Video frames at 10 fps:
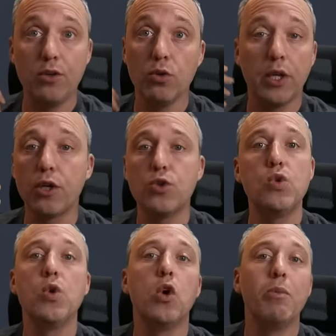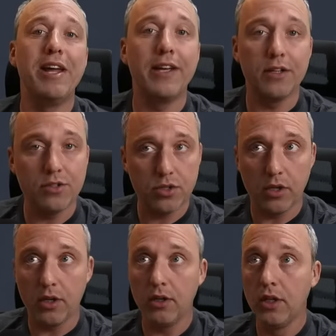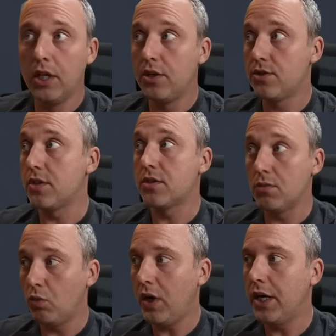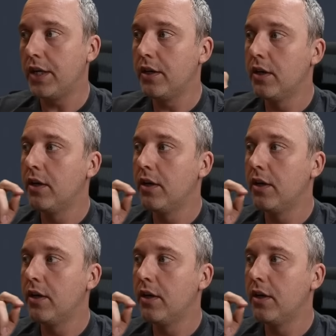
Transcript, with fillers: do like a sudo make install system wide